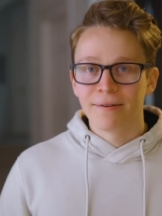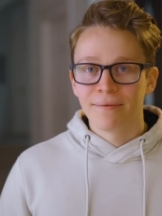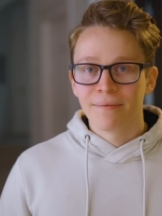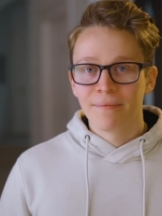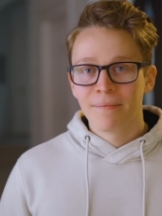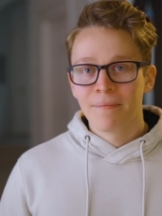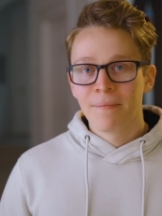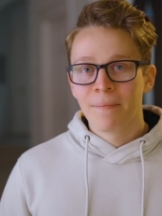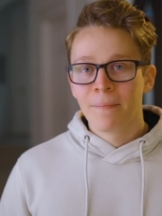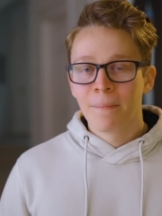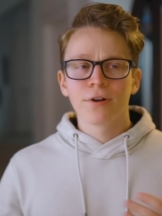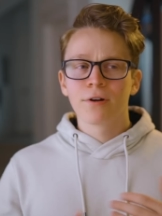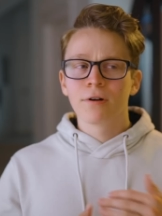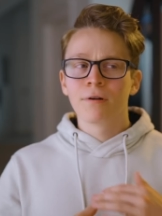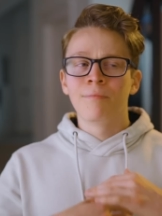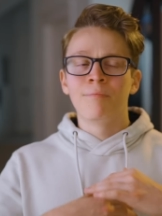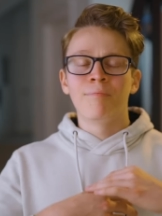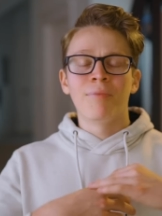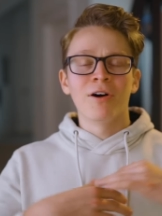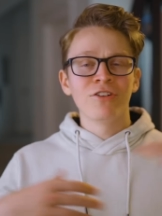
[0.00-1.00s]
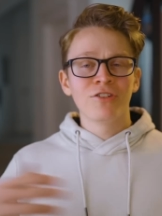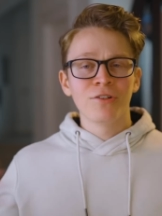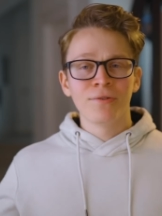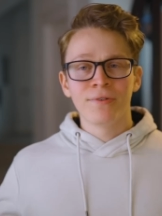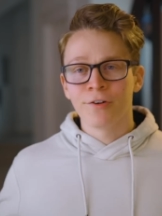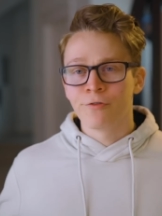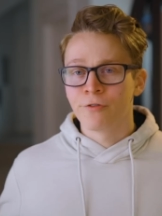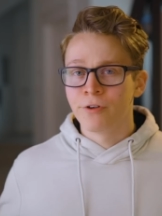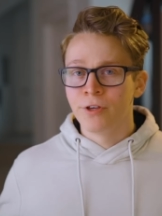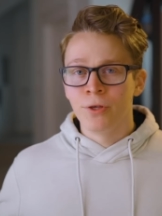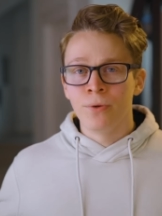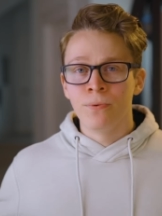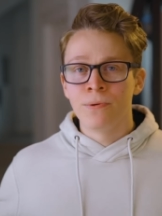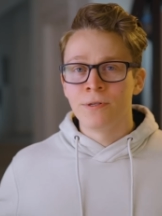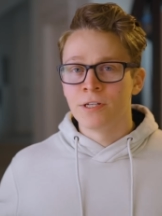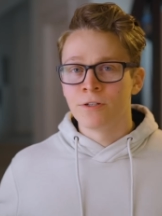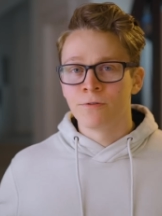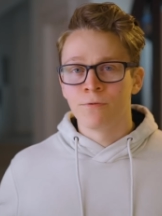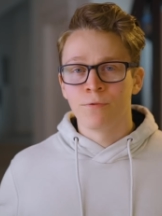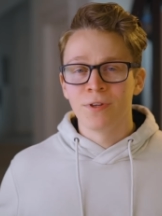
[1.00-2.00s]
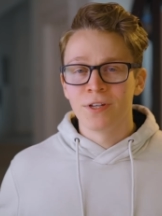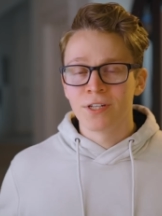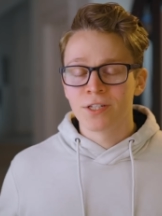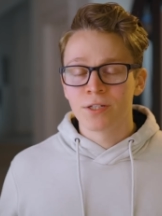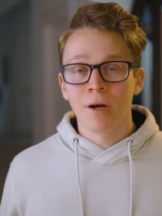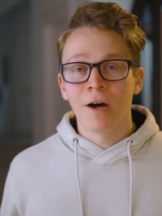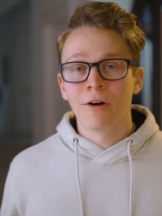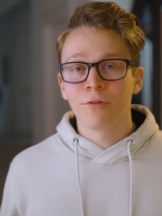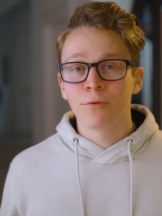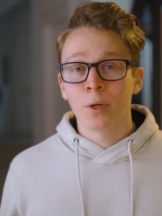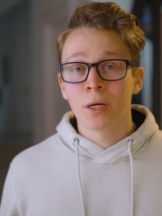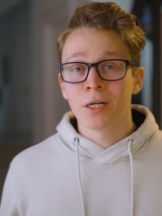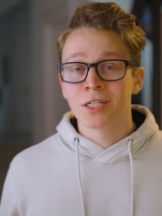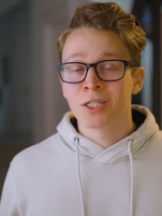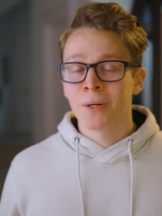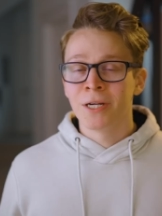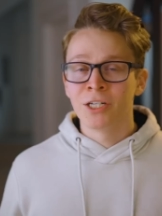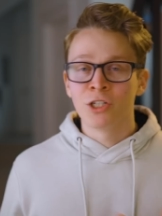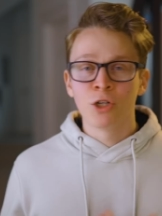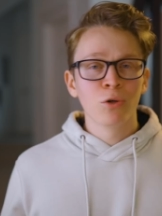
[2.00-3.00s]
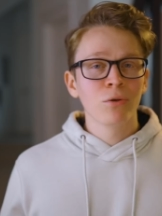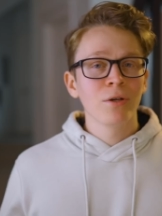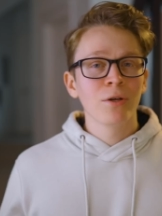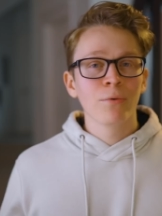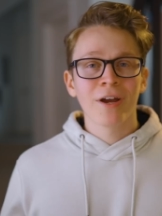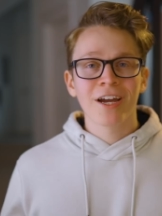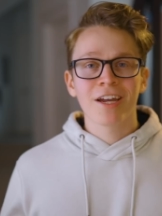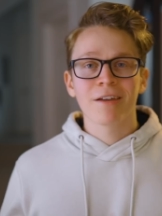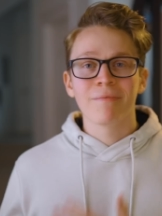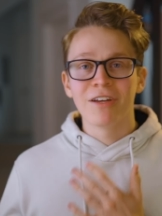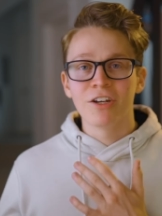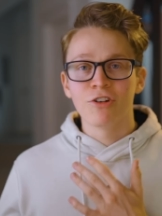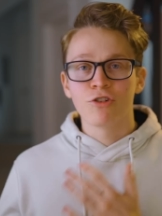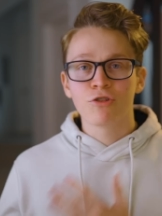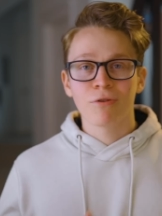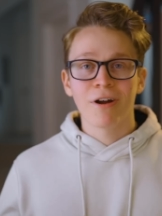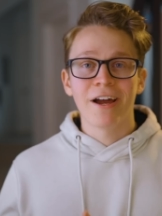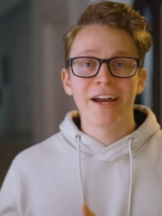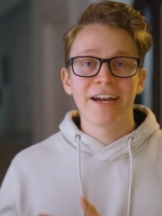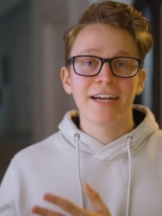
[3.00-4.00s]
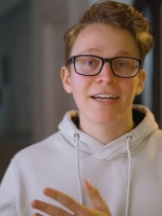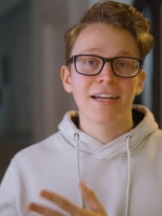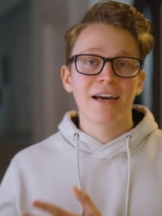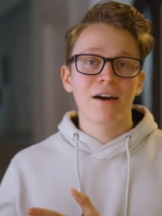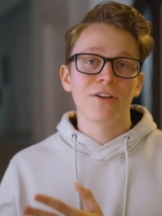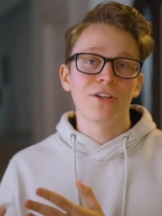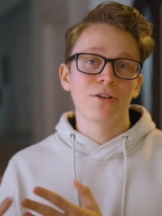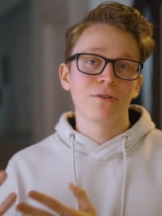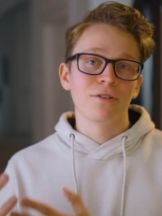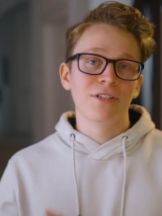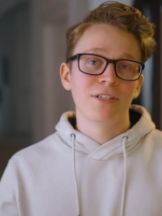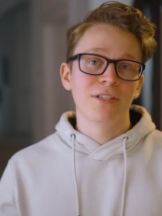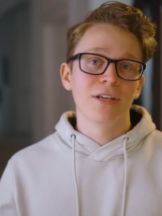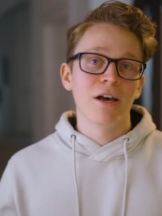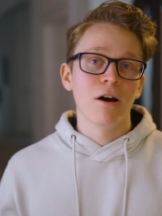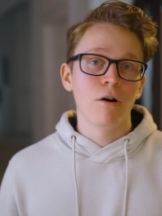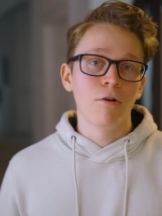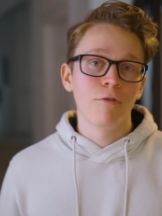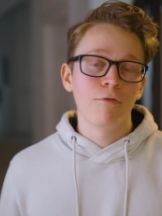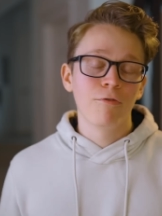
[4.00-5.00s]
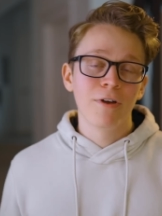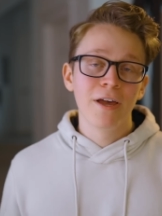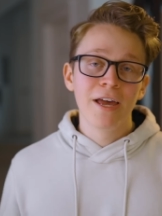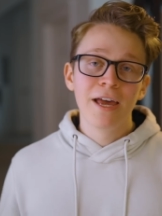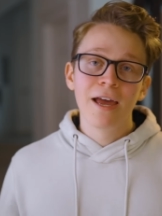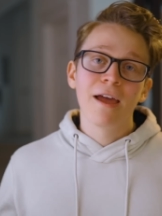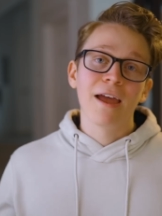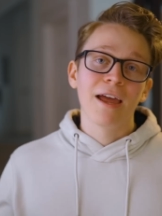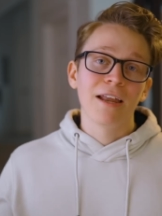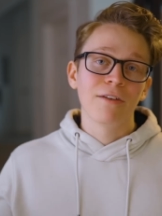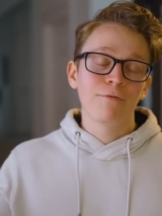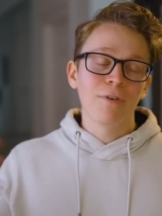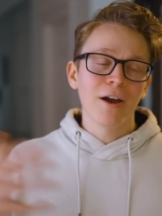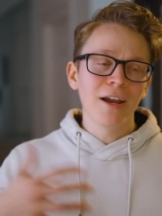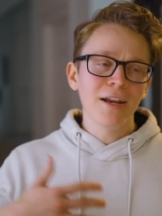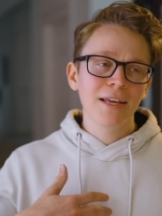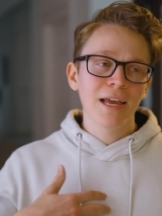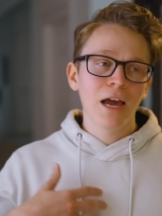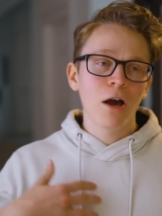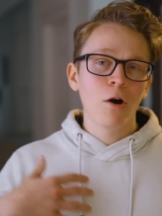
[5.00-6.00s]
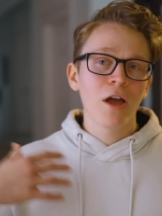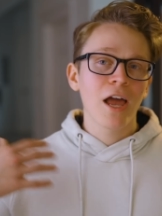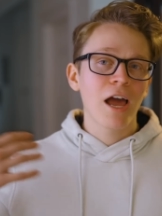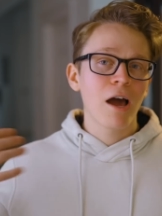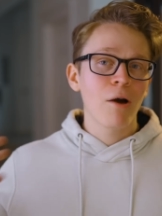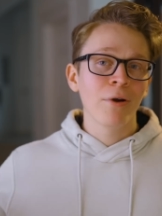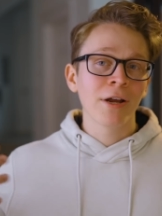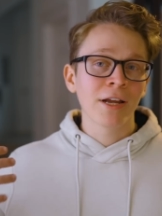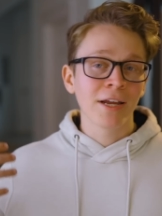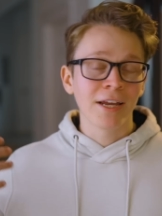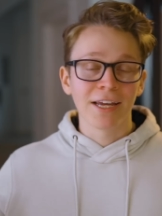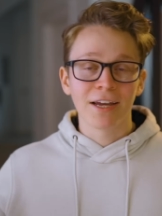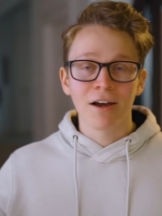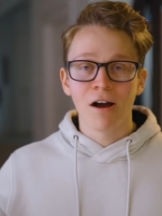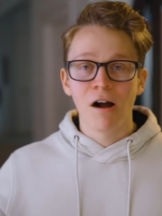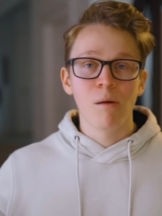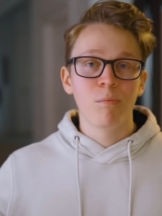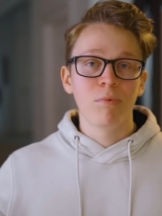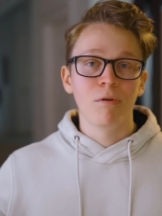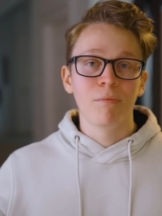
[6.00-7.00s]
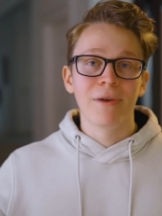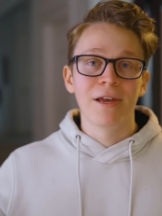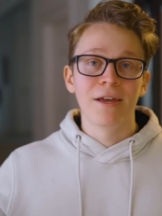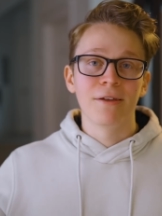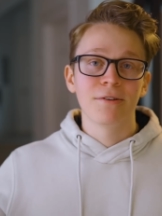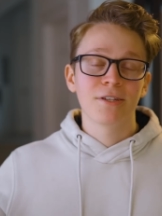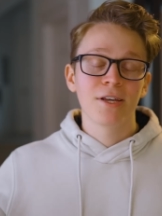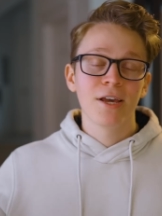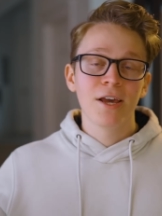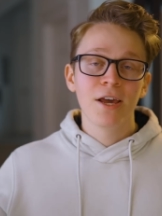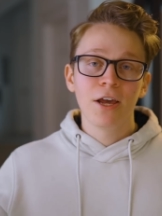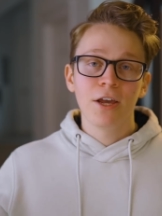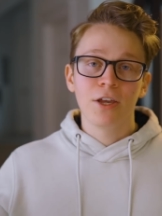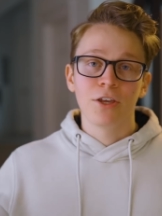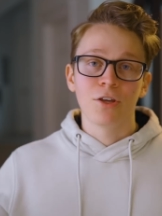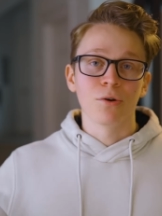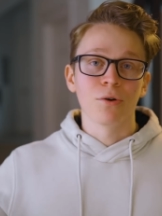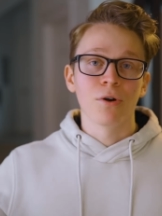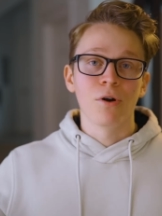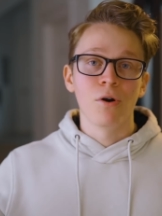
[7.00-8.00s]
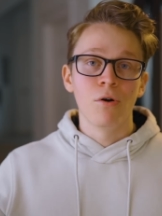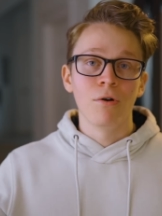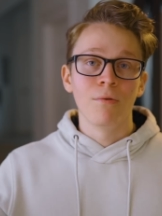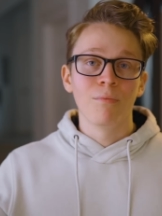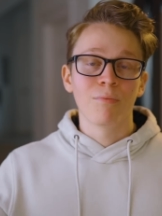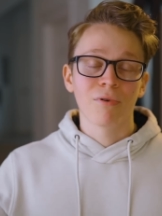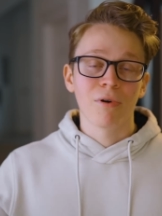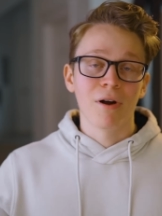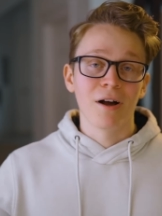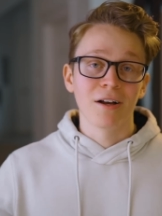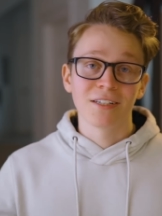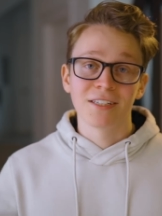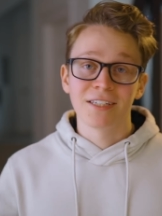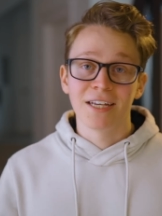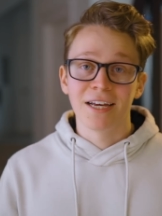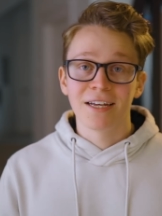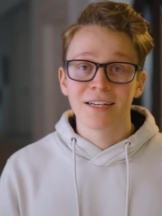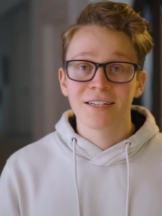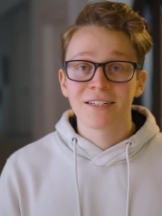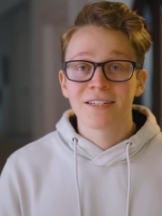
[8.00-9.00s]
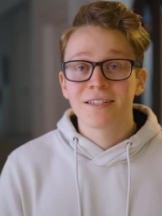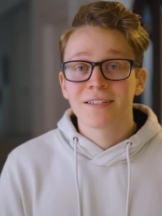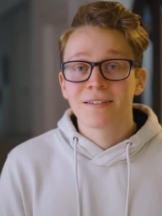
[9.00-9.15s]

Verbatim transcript: All in all, there are a bunch of different uses for this software, so I totally recommend trying it out yourself and finding out how it can complement your own process.